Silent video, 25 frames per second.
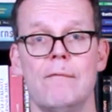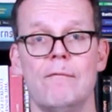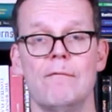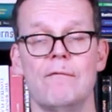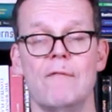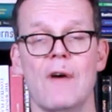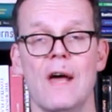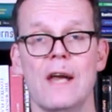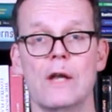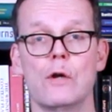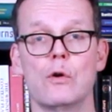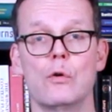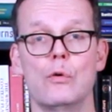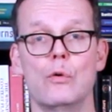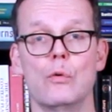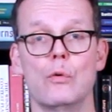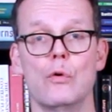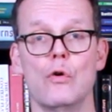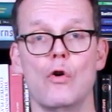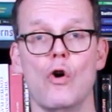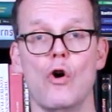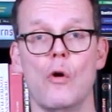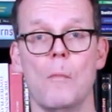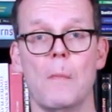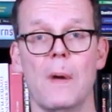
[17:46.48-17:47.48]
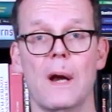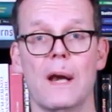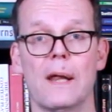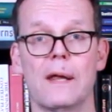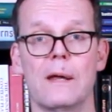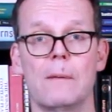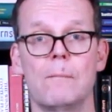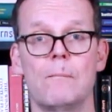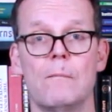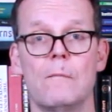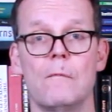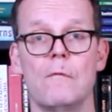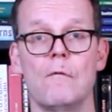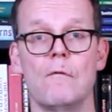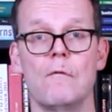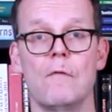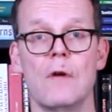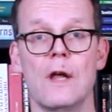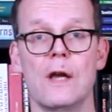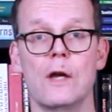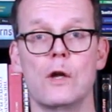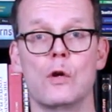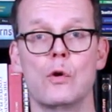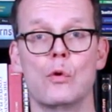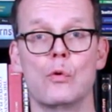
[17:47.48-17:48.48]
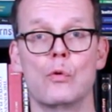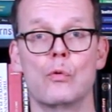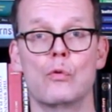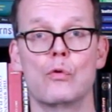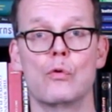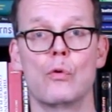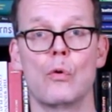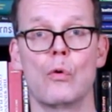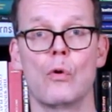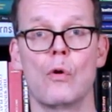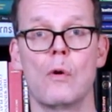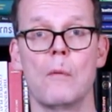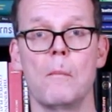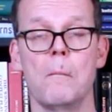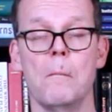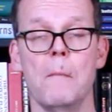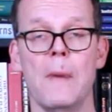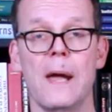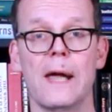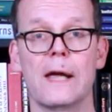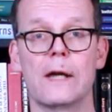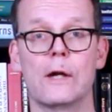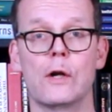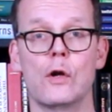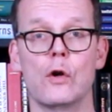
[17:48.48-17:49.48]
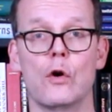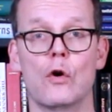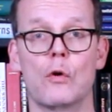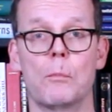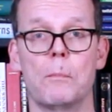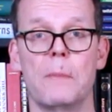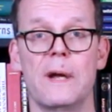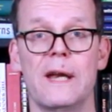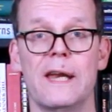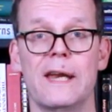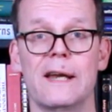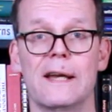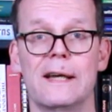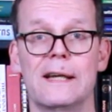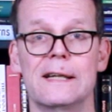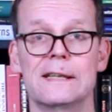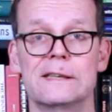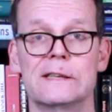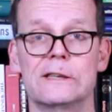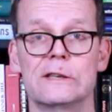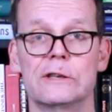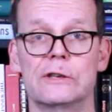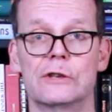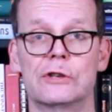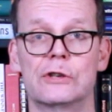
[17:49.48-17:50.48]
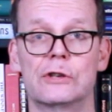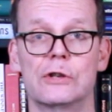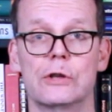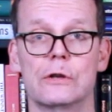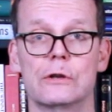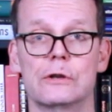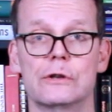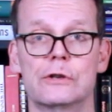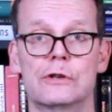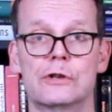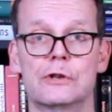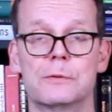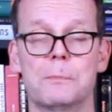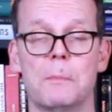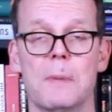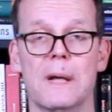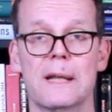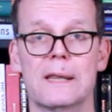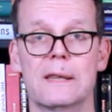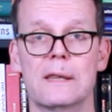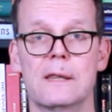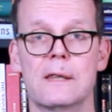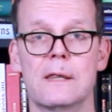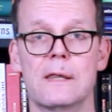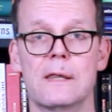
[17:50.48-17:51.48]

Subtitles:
than you do normally when you make your betting decisions. But